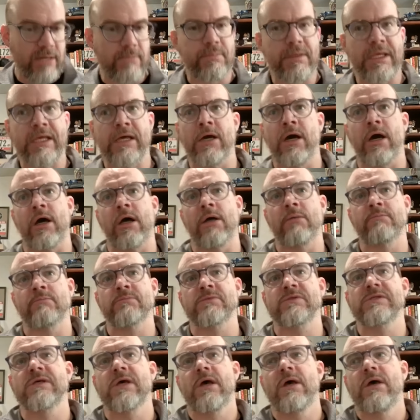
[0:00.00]
it
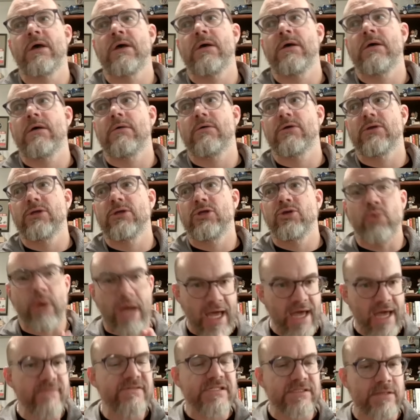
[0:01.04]
becomes you
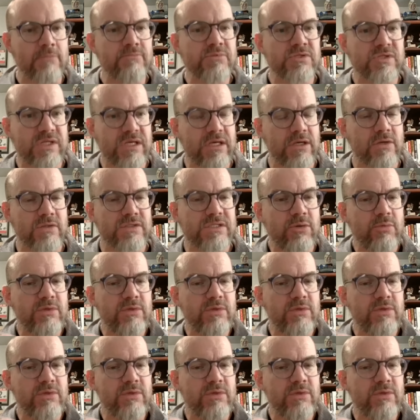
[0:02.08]
have some skills.